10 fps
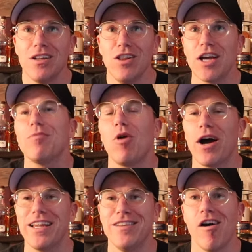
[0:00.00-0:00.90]
Lick
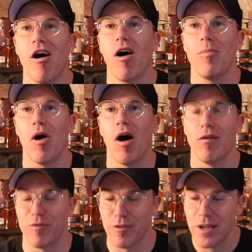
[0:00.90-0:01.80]
my knob
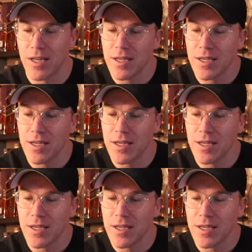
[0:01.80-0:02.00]
off.